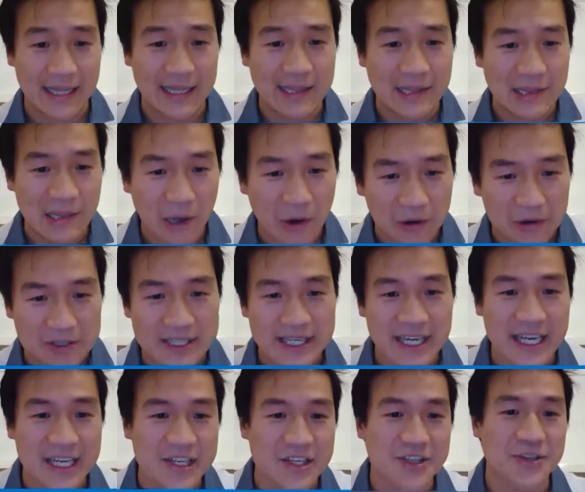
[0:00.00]
low
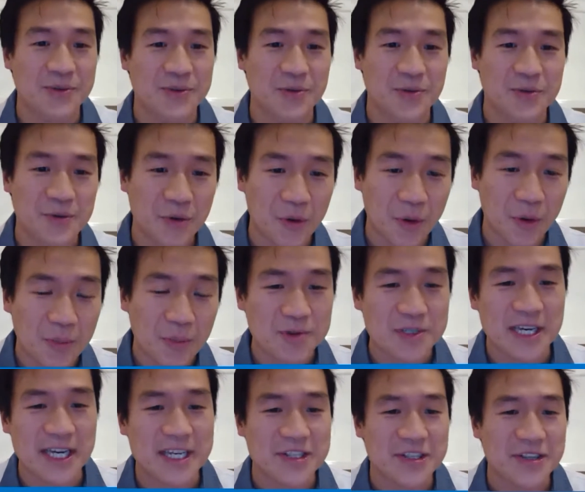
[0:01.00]
tension or normal
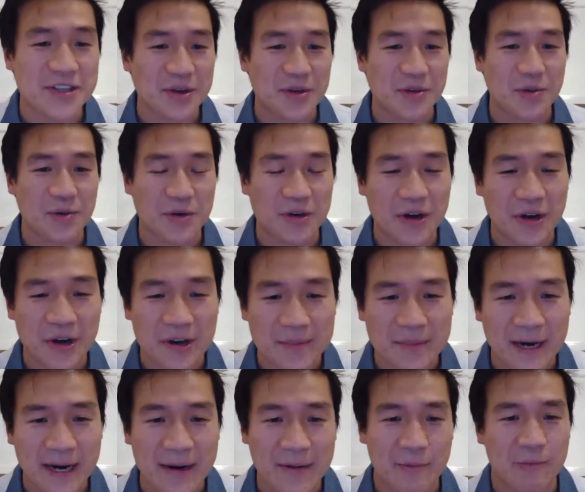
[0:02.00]
tension
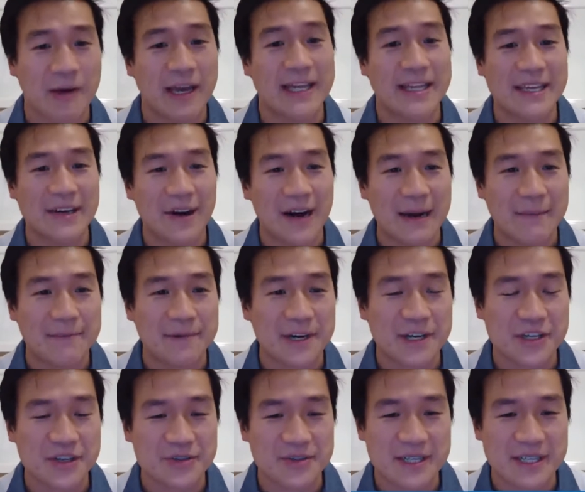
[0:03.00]
glaucoma, where the eye
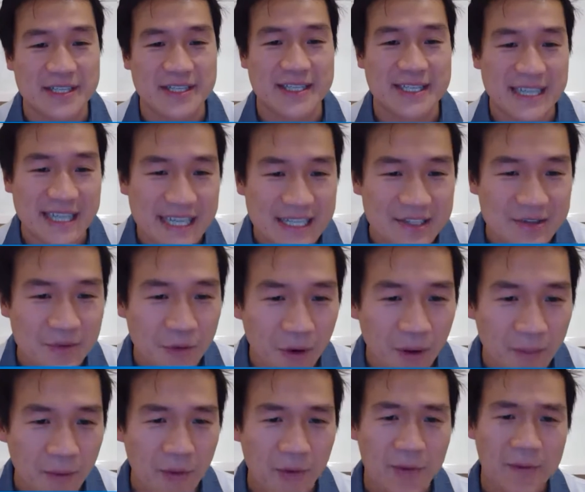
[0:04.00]
pressure is
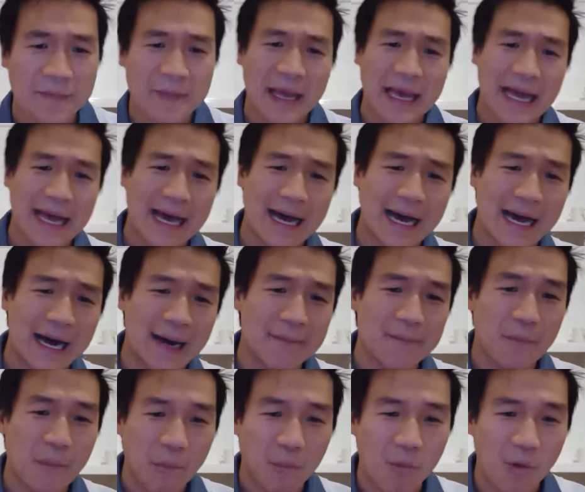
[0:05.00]
normal,
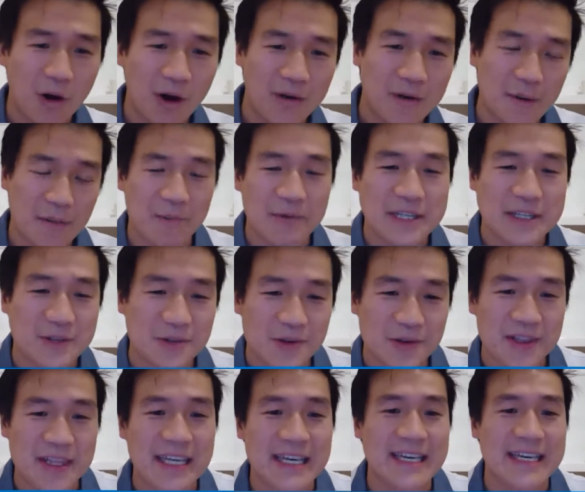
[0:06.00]
what we
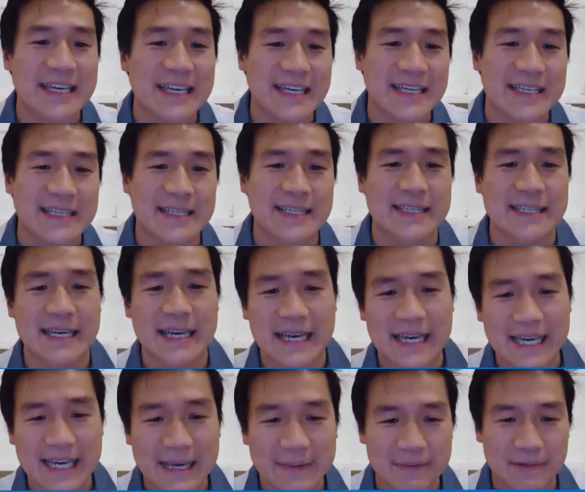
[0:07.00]
do think is
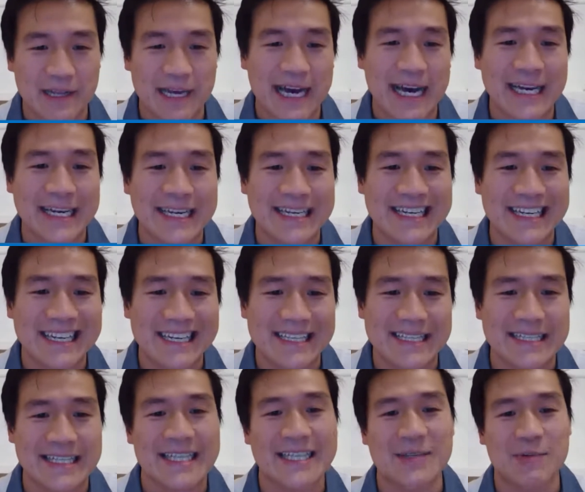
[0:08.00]
implicated
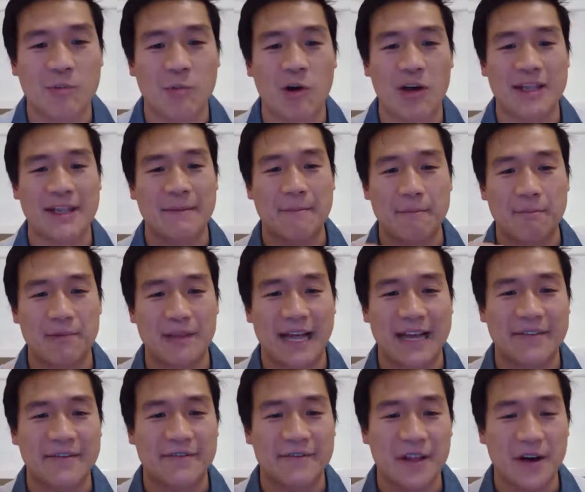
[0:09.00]
is what the
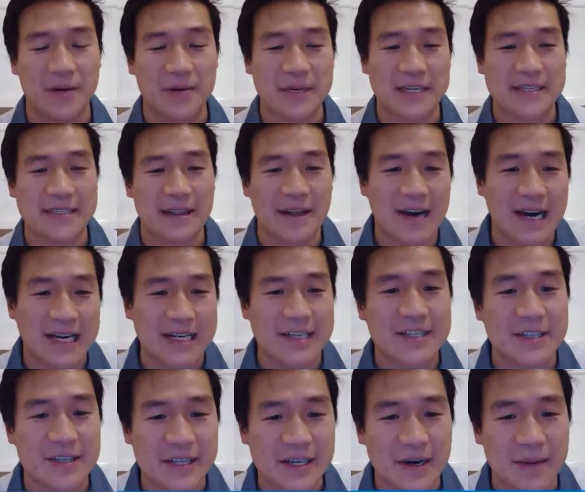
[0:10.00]
blood flow is like
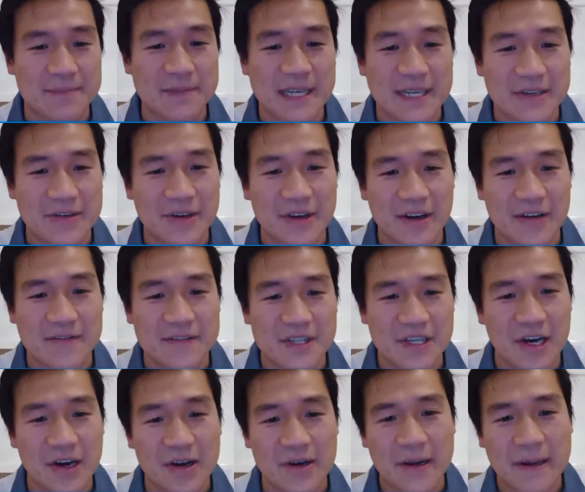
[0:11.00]
to the optic nerve.
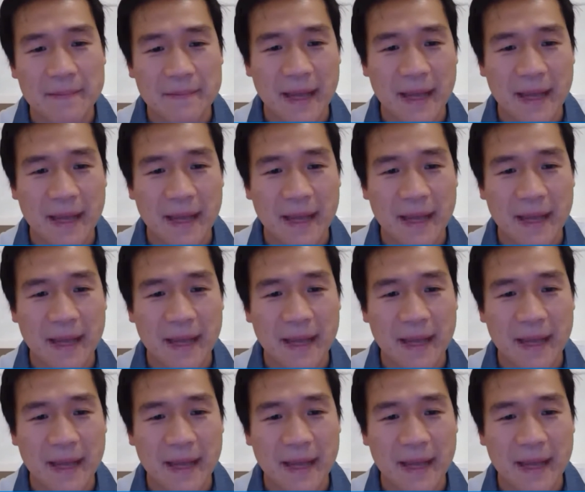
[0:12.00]
So